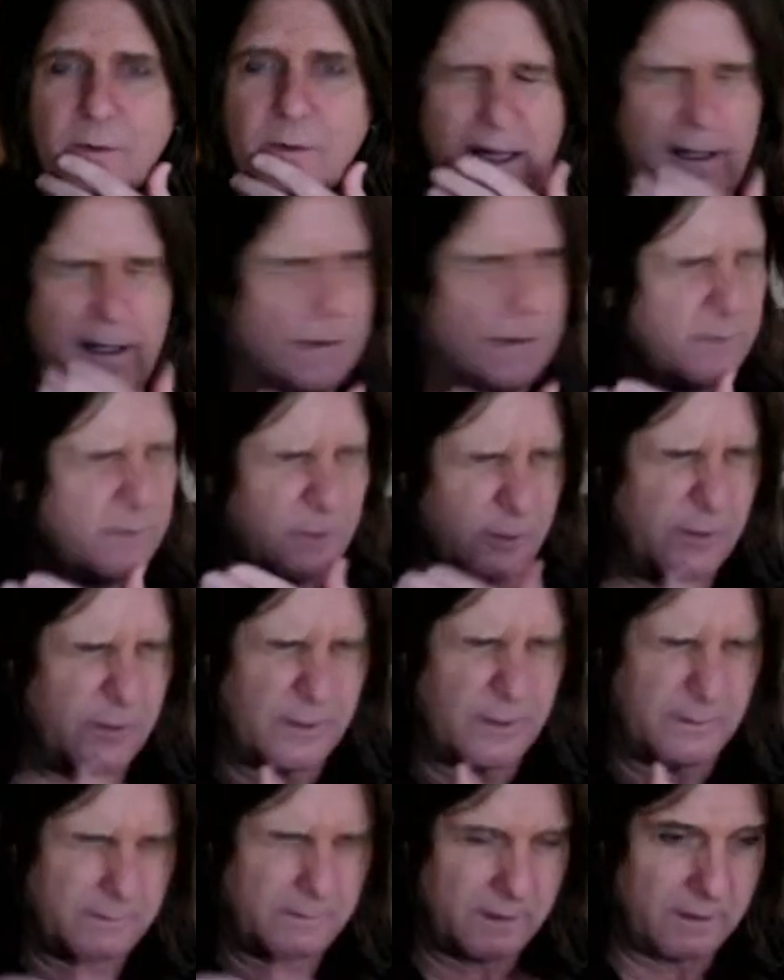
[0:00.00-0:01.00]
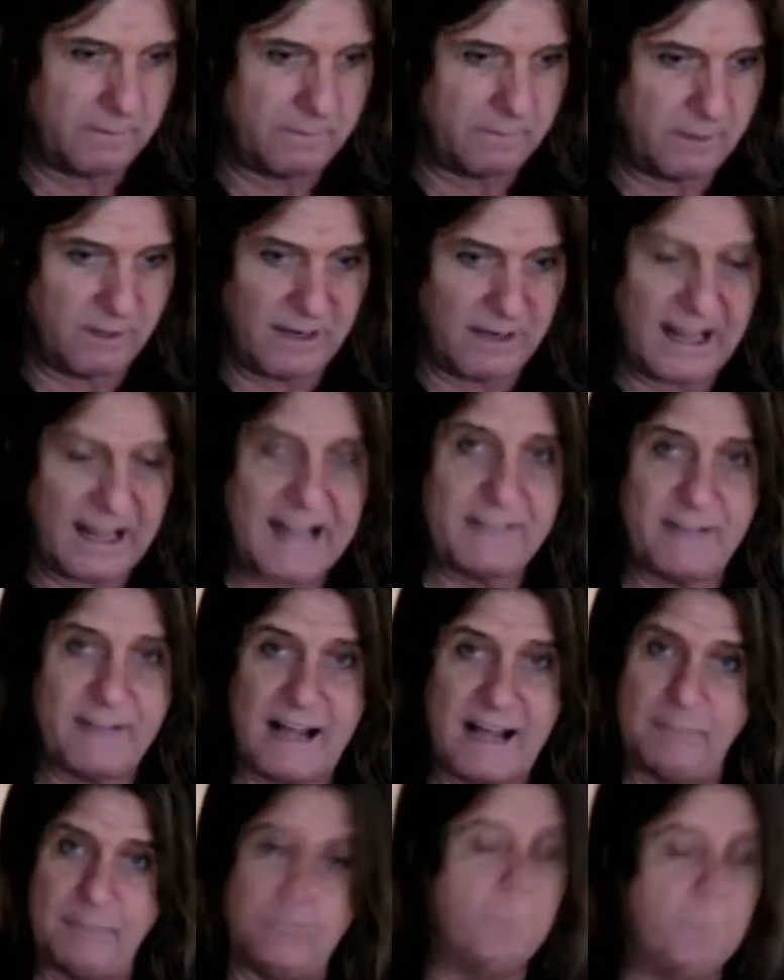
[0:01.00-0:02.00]
a live
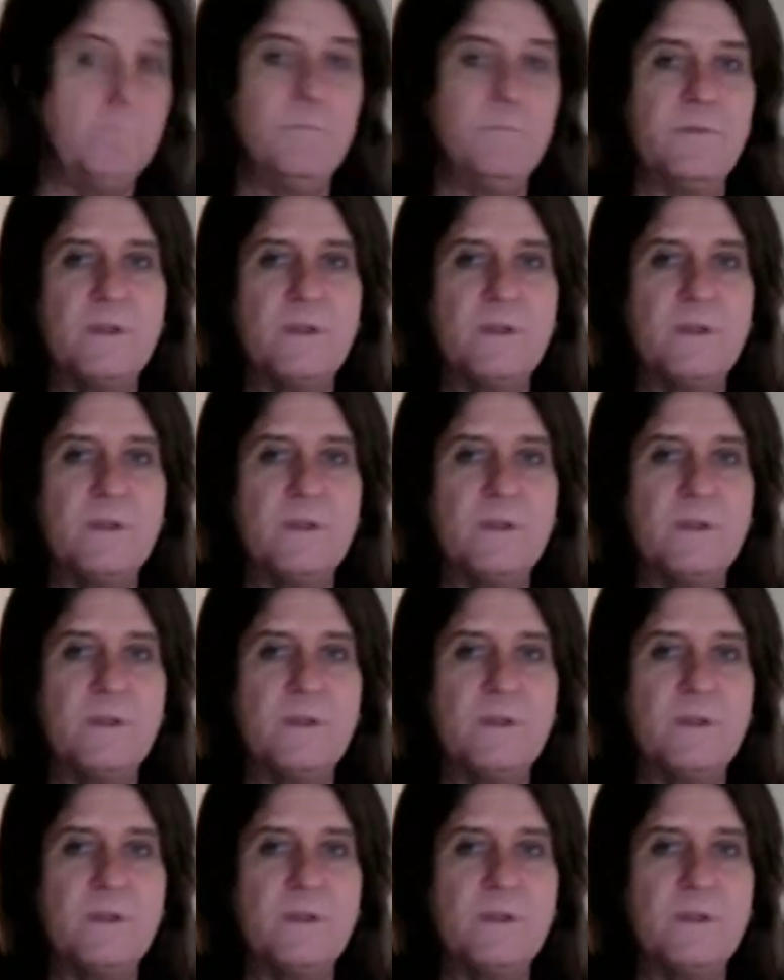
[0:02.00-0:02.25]
album